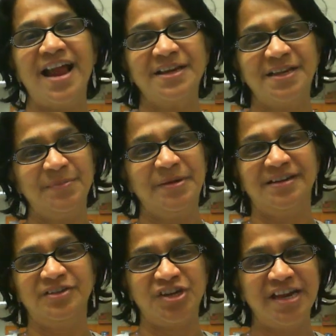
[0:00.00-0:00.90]
and
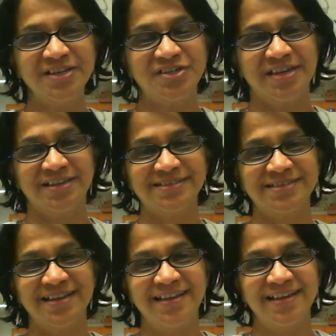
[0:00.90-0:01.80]
chemical changes